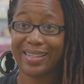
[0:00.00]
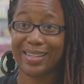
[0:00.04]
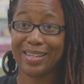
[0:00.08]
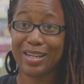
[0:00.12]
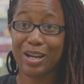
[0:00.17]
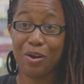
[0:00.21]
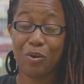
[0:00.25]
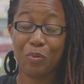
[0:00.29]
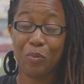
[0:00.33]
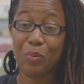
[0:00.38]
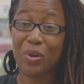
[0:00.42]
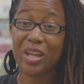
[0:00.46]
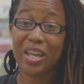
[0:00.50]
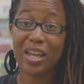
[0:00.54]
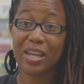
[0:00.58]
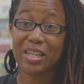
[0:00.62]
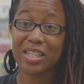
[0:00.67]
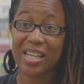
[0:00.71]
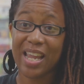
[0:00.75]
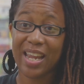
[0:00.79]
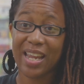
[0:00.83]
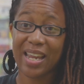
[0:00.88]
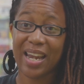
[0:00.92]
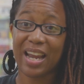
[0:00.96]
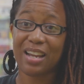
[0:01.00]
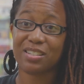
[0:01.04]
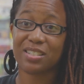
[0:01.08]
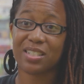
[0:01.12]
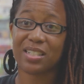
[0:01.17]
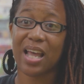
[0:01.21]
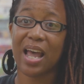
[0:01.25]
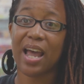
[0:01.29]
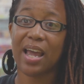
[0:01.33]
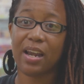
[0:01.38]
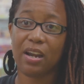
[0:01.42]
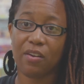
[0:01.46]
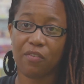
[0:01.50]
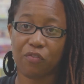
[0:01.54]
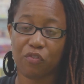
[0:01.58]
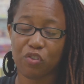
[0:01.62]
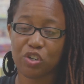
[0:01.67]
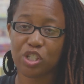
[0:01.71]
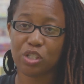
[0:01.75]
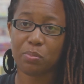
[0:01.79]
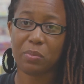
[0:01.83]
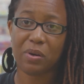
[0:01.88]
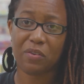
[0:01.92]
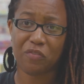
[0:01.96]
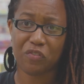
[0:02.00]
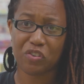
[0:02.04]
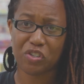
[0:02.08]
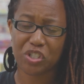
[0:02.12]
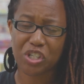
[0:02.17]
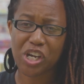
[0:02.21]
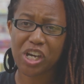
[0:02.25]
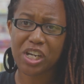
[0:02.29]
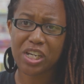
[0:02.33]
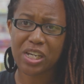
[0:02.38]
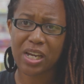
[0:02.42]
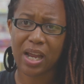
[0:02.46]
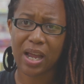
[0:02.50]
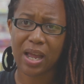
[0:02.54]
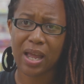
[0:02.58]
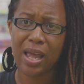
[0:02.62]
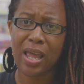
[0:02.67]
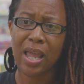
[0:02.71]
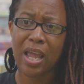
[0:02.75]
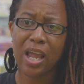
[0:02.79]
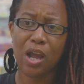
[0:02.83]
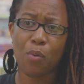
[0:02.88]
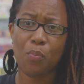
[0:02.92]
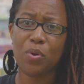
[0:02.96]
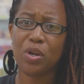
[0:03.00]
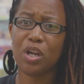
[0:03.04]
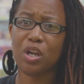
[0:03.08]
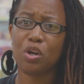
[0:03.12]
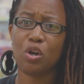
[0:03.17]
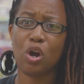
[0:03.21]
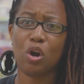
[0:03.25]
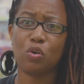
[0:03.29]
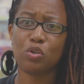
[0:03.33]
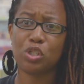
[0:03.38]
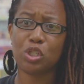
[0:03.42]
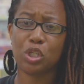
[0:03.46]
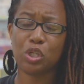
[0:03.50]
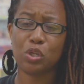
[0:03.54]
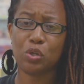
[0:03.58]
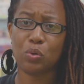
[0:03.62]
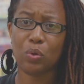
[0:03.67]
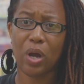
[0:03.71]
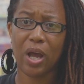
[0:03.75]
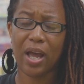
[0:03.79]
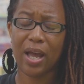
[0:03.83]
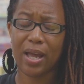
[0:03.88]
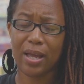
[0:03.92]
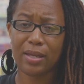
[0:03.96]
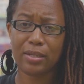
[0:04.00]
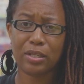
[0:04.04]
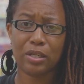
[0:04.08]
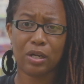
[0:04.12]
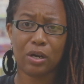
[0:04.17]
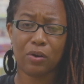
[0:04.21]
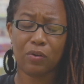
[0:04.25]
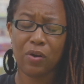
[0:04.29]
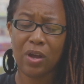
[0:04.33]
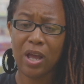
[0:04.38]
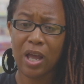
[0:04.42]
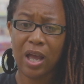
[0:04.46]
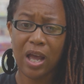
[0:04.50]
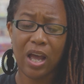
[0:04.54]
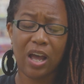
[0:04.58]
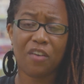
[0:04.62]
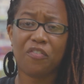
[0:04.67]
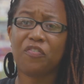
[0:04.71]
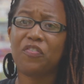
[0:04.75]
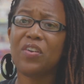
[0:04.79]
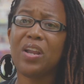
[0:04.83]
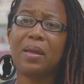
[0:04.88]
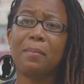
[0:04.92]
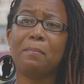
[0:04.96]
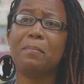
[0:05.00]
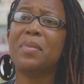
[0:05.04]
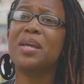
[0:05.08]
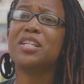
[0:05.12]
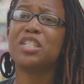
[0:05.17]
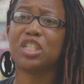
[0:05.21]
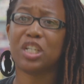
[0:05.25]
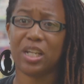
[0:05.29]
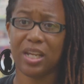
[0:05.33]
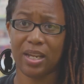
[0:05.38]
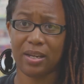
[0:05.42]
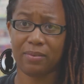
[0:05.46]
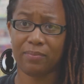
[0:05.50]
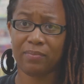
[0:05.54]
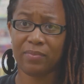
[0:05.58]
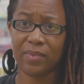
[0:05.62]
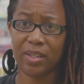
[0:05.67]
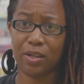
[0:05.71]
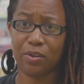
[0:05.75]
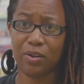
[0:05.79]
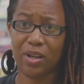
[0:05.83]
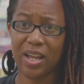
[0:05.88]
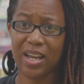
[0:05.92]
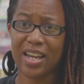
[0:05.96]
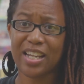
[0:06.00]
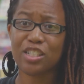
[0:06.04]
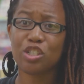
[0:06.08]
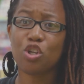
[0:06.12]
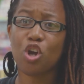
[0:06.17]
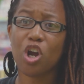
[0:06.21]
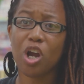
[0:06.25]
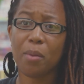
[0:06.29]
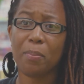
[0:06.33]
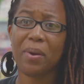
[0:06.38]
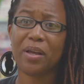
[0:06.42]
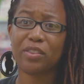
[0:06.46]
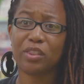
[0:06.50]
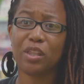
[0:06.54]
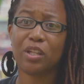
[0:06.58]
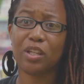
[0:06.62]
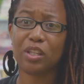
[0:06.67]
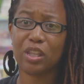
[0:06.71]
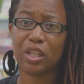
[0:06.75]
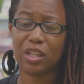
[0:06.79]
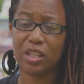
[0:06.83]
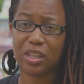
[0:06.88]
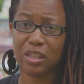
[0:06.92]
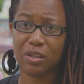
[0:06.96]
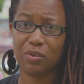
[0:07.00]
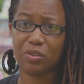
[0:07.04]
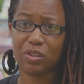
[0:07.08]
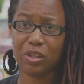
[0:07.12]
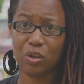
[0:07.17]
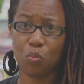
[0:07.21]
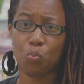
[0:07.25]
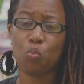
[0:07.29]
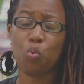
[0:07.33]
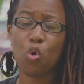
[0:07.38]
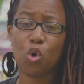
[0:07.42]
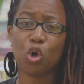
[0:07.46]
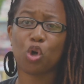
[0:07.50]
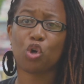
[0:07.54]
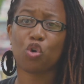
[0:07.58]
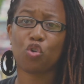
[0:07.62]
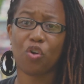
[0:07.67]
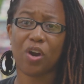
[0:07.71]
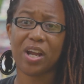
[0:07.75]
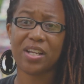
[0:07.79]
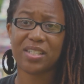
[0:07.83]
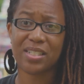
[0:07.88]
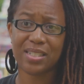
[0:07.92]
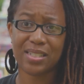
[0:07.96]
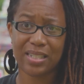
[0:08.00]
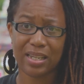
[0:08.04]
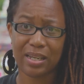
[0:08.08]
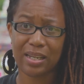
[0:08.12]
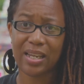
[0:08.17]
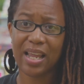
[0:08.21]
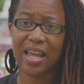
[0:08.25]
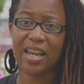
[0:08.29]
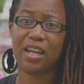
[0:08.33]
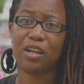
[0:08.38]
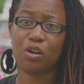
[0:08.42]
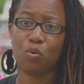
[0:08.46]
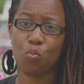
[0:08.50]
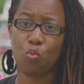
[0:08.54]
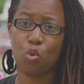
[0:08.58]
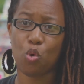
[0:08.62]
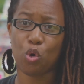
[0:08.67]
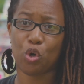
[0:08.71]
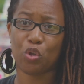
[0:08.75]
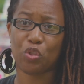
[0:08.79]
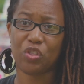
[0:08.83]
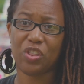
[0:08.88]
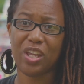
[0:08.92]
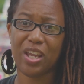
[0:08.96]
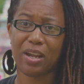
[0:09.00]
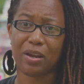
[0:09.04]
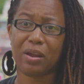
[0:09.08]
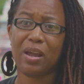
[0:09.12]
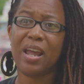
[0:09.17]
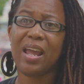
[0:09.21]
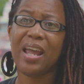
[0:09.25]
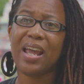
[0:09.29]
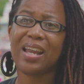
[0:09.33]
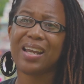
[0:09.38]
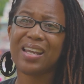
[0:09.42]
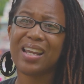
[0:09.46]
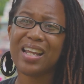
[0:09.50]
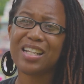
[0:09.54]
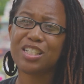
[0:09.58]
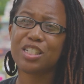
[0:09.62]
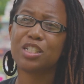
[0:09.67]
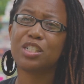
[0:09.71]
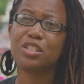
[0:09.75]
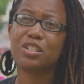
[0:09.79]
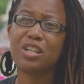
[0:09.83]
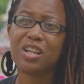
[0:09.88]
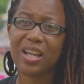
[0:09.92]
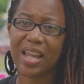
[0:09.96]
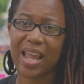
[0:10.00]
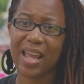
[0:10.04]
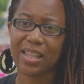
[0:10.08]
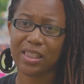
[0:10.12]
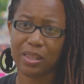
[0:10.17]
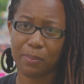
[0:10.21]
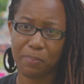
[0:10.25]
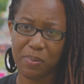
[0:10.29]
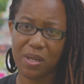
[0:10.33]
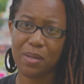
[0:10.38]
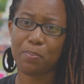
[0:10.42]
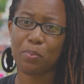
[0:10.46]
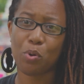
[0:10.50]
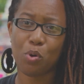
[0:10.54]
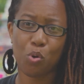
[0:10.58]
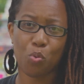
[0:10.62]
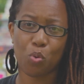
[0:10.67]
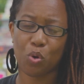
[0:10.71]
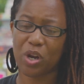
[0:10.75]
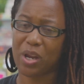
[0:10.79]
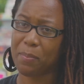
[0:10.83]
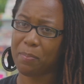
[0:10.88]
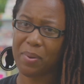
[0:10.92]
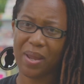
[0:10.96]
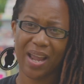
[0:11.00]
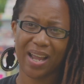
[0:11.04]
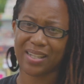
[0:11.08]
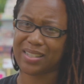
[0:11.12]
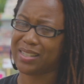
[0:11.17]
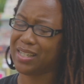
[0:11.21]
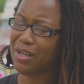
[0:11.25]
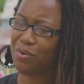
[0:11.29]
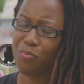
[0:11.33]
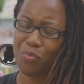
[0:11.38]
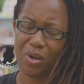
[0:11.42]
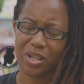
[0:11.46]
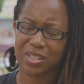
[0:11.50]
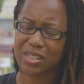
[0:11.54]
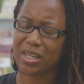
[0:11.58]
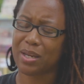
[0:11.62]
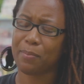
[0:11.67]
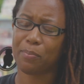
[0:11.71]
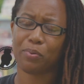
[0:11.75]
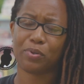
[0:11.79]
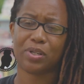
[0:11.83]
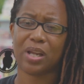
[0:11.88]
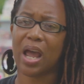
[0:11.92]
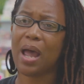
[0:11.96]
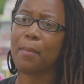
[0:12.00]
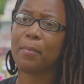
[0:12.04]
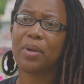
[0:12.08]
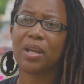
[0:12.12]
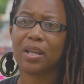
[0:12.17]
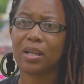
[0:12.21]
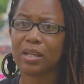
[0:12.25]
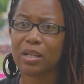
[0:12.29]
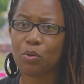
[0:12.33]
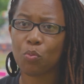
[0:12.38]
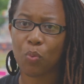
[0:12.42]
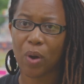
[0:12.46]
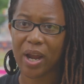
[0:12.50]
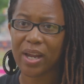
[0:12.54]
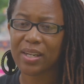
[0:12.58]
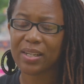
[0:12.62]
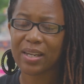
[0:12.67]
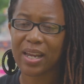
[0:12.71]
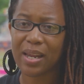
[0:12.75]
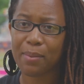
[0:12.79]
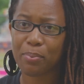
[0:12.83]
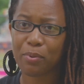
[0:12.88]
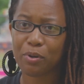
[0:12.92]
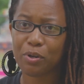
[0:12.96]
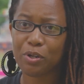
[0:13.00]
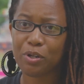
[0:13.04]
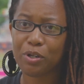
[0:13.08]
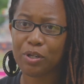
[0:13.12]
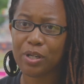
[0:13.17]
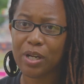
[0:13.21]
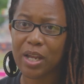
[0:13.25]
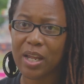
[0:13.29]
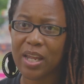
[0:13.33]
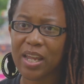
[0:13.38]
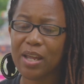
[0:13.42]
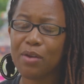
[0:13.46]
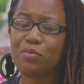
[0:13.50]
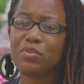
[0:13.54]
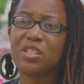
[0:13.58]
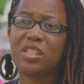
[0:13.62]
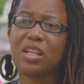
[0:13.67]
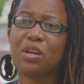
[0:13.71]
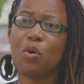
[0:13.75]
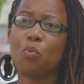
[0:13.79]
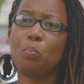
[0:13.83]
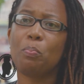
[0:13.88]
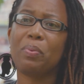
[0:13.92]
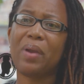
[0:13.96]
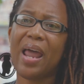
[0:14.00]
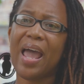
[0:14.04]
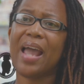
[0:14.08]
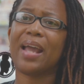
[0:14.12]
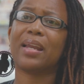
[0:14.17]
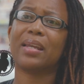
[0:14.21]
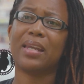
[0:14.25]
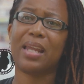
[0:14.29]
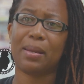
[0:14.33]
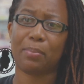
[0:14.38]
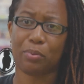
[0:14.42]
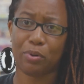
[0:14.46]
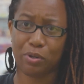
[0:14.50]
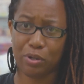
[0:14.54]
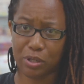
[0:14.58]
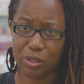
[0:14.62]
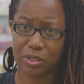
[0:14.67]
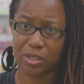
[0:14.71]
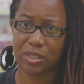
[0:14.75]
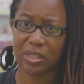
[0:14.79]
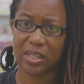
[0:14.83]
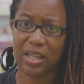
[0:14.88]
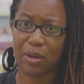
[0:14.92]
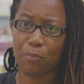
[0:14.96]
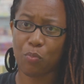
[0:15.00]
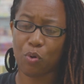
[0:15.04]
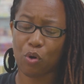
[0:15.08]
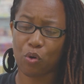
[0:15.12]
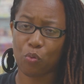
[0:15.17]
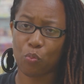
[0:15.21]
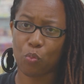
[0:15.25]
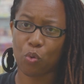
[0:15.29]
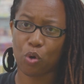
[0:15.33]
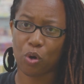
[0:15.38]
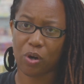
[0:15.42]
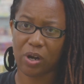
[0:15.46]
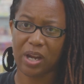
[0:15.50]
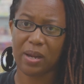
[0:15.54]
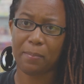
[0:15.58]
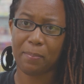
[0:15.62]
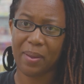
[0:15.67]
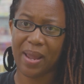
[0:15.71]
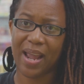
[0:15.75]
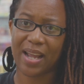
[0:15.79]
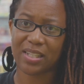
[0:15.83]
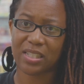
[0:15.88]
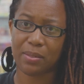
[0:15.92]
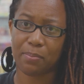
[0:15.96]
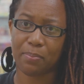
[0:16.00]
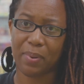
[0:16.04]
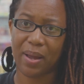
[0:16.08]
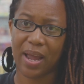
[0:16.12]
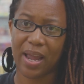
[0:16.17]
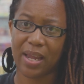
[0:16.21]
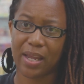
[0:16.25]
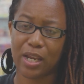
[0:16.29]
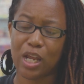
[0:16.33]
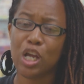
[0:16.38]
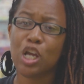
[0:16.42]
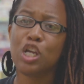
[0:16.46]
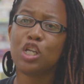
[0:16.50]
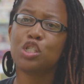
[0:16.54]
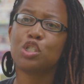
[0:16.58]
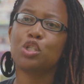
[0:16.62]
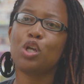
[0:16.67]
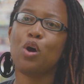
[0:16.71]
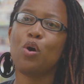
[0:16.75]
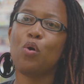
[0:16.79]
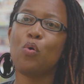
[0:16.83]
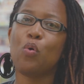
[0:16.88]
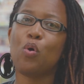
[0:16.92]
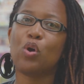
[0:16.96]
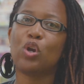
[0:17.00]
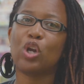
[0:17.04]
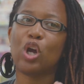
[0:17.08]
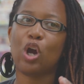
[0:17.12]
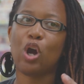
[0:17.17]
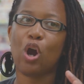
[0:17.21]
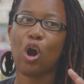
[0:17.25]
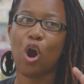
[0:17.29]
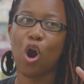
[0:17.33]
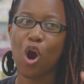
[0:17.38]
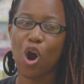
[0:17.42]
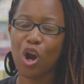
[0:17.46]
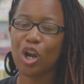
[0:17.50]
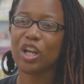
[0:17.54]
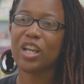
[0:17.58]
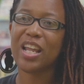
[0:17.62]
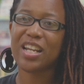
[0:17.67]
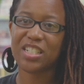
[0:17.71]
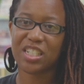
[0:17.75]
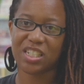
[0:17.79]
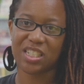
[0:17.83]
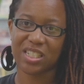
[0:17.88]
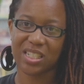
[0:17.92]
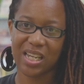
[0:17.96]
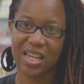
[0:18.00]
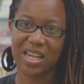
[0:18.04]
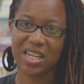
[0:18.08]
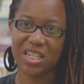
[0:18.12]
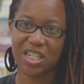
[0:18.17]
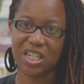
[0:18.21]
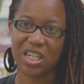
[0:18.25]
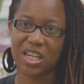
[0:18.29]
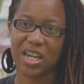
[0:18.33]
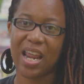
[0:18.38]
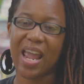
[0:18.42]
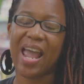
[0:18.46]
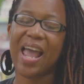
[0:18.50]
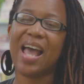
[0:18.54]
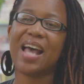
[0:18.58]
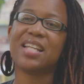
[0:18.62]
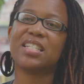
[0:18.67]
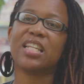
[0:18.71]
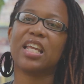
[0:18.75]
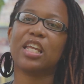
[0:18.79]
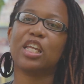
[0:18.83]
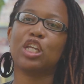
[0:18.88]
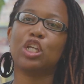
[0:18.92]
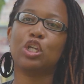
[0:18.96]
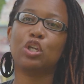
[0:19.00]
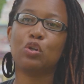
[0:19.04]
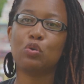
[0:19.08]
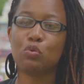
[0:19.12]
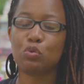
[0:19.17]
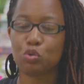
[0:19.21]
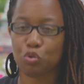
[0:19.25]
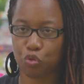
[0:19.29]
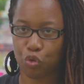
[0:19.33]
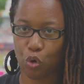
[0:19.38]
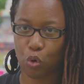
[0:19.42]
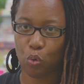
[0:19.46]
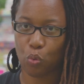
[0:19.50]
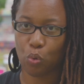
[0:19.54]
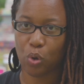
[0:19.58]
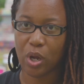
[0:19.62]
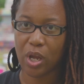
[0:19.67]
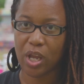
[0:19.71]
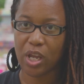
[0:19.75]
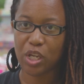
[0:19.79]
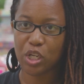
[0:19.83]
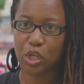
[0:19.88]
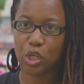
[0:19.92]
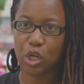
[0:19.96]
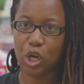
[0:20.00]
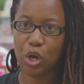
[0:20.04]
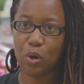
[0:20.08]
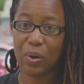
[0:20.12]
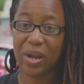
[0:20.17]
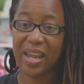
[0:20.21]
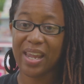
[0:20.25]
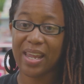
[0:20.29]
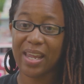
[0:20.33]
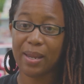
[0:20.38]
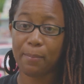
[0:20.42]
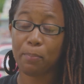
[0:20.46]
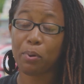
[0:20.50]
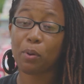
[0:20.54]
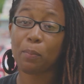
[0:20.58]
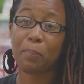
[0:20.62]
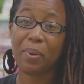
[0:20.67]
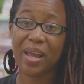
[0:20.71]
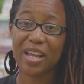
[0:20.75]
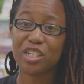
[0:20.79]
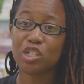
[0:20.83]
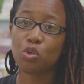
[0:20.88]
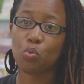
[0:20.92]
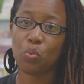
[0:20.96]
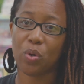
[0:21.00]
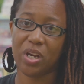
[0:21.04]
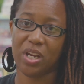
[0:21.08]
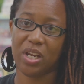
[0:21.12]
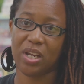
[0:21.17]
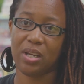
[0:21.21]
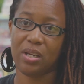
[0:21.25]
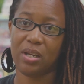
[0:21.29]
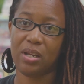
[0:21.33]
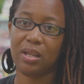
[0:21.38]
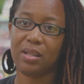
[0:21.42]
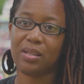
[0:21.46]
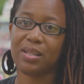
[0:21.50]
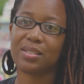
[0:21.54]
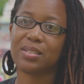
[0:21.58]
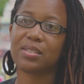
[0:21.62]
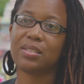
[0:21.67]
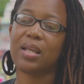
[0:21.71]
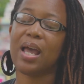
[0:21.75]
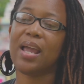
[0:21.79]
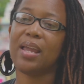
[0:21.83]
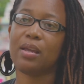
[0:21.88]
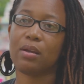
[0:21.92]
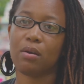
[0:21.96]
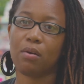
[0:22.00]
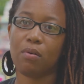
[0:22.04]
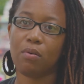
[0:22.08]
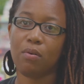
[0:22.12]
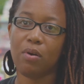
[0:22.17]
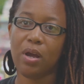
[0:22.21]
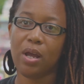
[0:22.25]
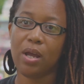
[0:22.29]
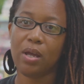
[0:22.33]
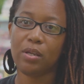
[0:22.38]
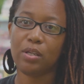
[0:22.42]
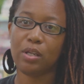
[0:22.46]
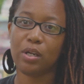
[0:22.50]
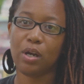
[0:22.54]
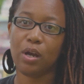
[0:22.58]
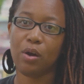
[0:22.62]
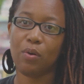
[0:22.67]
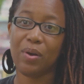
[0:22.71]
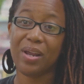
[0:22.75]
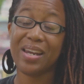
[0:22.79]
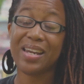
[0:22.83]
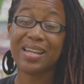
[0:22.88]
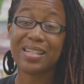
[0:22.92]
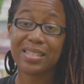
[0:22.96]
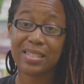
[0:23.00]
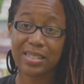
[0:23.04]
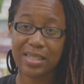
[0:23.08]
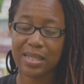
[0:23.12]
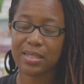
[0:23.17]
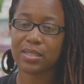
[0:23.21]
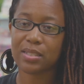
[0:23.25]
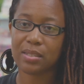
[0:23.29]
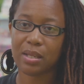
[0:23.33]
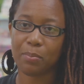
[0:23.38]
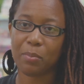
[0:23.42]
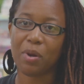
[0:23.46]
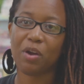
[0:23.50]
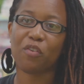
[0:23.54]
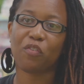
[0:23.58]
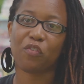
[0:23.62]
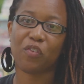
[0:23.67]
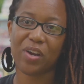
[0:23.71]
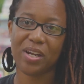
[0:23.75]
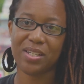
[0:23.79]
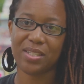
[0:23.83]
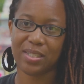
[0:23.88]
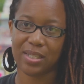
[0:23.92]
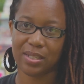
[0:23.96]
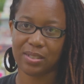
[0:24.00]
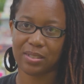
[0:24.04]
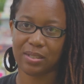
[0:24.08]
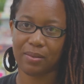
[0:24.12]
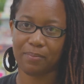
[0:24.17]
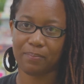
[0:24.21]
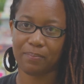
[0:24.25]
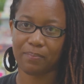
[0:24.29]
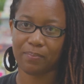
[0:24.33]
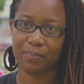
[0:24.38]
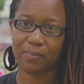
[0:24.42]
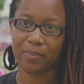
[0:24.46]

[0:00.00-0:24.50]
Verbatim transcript: You know, we can take it outside of Richmond, Virginia, and we can go to, uh, you know, uh, Flint, Michigan. Okay, let's talk about the, the, the, the, water crisis and lead in the water there. And let's look at the people who were impacted. It wasn't in predominantly white neighborhood. It was in the black neighborhoods that were, were impacted by it. So our legislation has a huge role, you know, in perpetuating the cycle, you know, in the system of racism.